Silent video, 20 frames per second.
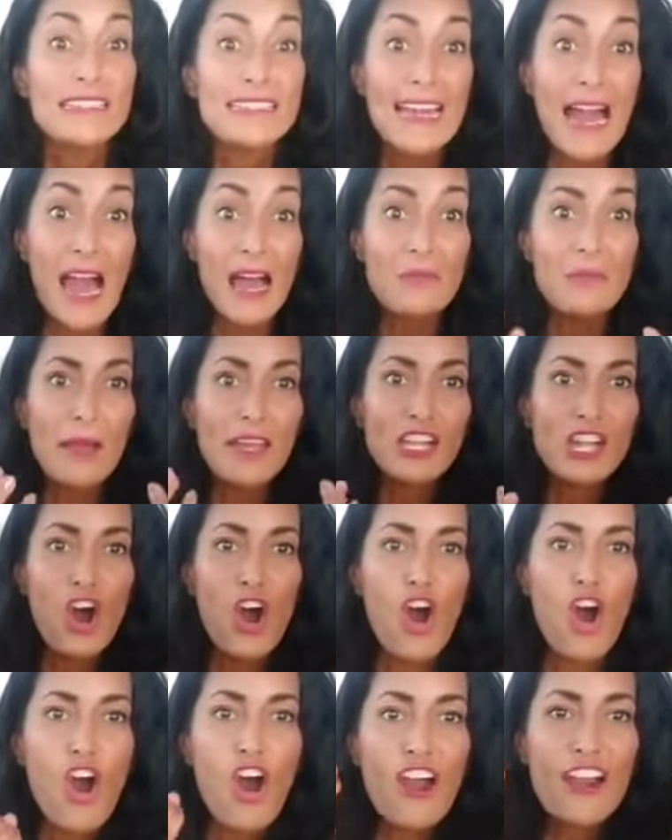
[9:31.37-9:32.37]
got my
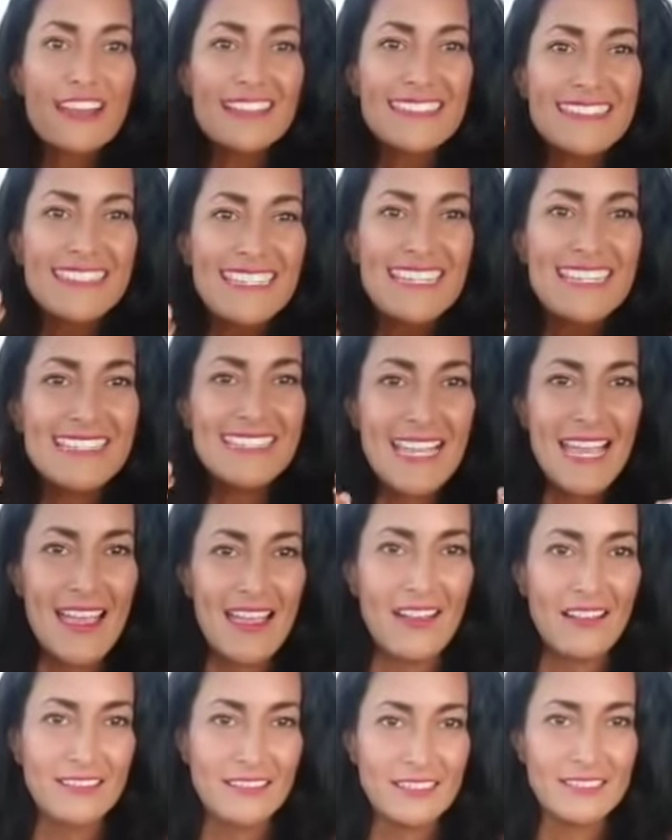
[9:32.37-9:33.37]
car
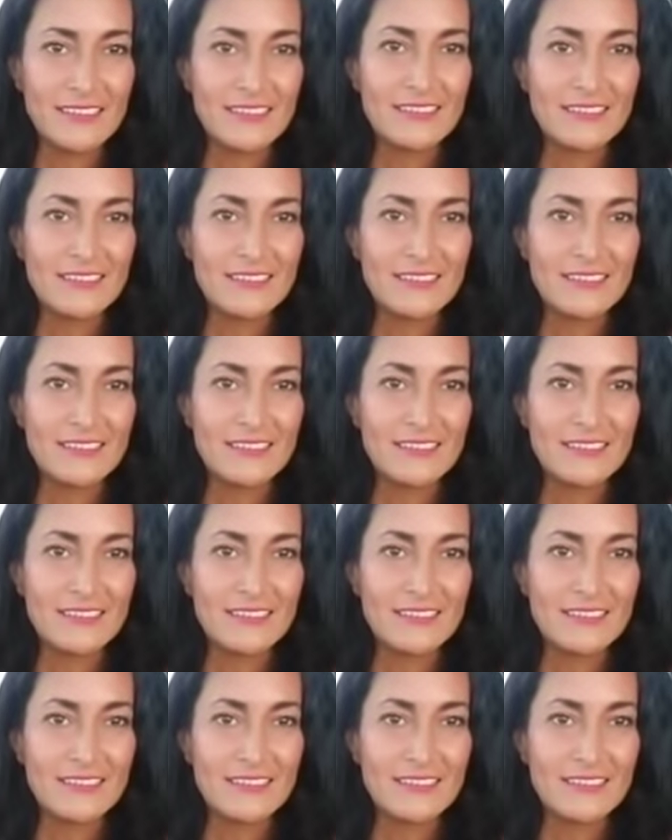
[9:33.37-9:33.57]
detailed.